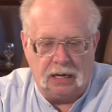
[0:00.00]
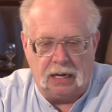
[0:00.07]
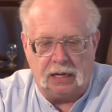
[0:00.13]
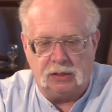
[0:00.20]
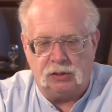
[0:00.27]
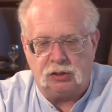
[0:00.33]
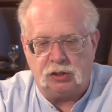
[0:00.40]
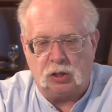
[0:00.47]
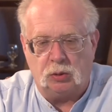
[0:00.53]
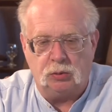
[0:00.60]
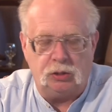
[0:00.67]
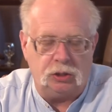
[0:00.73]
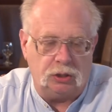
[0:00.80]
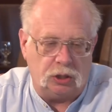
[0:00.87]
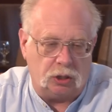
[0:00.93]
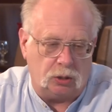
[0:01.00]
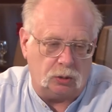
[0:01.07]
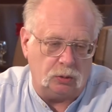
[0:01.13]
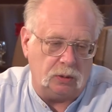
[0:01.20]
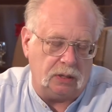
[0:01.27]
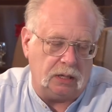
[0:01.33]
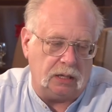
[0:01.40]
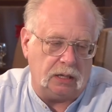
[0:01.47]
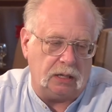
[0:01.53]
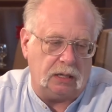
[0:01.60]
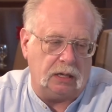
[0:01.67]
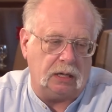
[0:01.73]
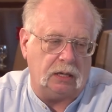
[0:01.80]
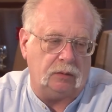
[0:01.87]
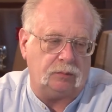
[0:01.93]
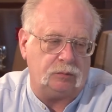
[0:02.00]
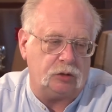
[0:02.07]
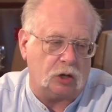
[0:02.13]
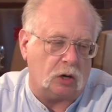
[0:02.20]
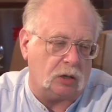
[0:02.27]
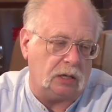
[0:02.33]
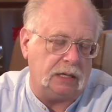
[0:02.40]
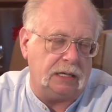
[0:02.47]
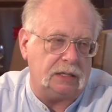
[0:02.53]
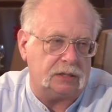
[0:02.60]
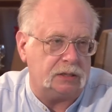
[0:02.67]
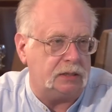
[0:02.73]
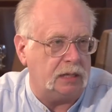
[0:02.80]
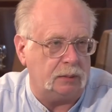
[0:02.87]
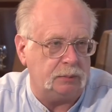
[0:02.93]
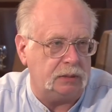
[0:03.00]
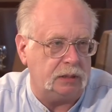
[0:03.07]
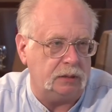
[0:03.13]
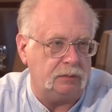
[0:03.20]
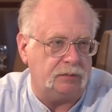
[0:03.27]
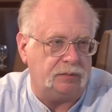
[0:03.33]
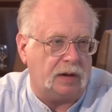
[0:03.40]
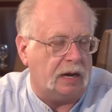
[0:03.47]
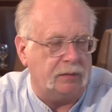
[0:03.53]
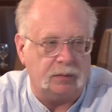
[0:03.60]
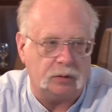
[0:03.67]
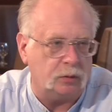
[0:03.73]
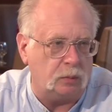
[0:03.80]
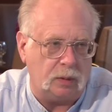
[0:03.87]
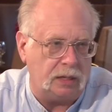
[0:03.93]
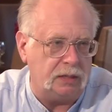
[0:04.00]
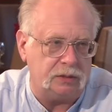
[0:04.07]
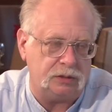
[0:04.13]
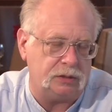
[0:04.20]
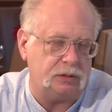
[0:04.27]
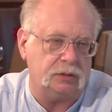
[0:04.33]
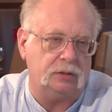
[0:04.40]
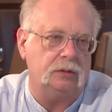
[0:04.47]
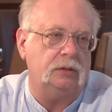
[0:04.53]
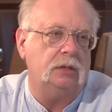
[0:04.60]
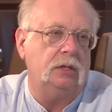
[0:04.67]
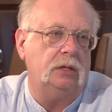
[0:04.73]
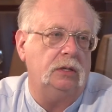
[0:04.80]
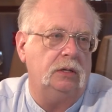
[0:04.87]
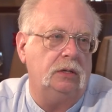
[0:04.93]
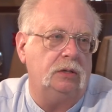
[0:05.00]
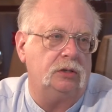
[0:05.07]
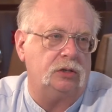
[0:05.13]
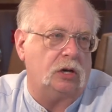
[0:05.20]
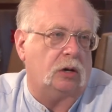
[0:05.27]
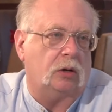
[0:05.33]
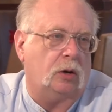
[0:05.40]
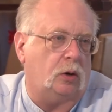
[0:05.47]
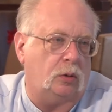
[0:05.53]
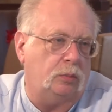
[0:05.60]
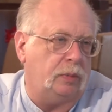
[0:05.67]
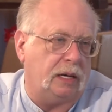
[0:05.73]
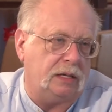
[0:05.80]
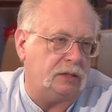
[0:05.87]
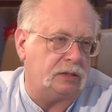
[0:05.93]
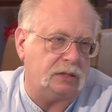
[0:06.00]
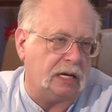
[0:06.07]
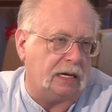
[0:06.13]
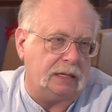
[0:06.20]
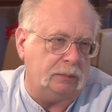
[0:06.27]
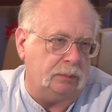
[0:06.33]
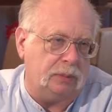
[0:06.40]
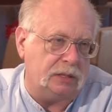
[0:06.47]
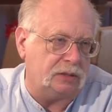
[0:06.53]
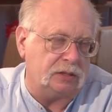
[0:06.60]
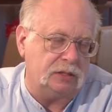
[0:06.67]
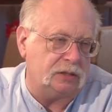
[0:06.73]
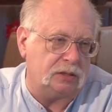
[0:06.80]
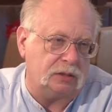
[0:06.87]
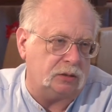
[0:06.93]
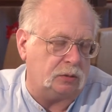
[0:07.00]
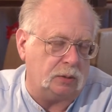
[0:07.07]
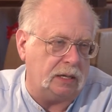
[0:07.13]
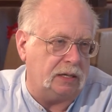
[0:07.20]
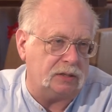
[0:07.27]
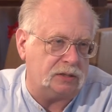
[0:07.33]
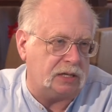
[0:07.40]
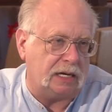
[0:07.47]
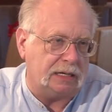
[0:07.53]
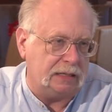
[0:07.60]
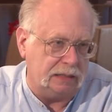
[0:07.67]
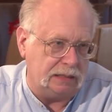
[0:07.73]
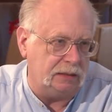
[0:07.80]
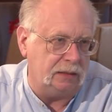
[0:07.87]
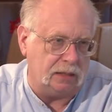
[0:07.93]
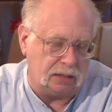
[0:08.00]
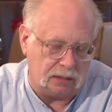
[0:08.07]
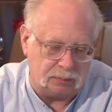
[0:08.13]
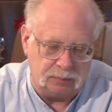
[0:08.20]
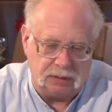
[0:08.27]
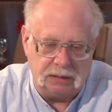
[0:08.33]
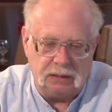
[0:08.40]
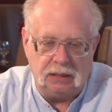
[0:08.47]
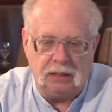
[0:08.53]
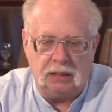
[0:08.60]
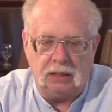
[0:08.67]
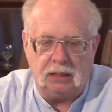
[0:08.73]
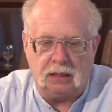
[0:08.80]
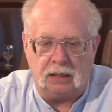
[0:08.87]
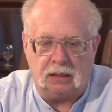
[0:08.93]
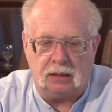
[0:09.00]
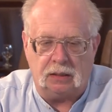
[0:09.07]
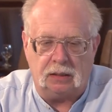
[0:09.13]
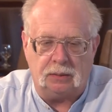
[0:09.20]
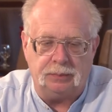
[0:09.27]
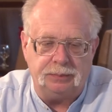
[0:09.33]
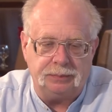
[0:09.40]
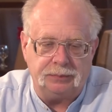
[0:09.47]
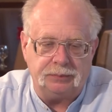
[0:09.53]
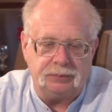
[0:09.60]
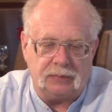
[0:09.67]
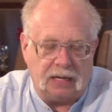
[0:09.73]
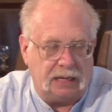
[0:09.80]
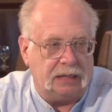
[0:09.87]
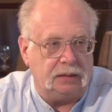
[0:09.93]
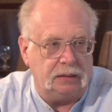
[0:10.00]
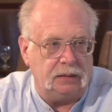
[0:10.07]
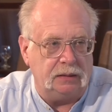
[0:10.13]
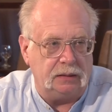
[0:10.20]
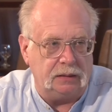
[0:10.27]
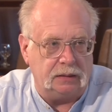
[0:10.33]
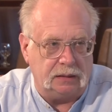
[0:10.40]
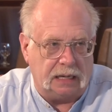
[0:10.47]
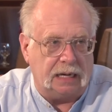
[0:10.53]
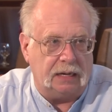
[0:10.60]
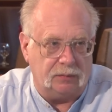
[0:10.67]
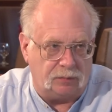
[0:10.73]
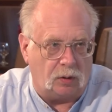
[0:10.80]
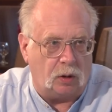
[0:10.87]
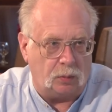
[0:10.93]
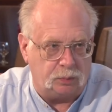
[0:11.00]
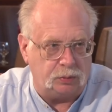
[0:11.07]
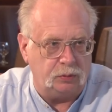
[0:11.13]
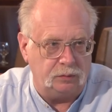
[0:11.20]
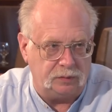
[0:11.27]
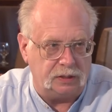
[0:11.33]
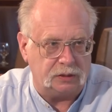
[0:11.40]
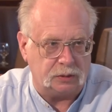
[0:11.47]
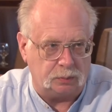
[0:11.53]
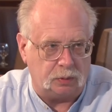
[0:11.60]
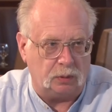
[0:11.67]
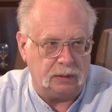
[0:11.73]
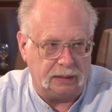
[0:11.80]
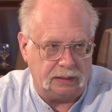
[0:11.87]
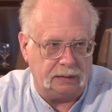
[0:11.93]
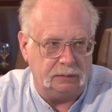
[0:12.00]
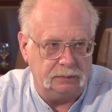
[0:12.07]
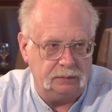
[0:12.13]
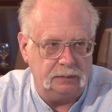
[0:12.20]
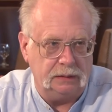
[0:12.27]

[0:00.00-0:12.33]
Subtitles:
And so, you know, if Charlie has attempted 5 other ways to start a home-based second business and create a second income, and they have all proved disappointing,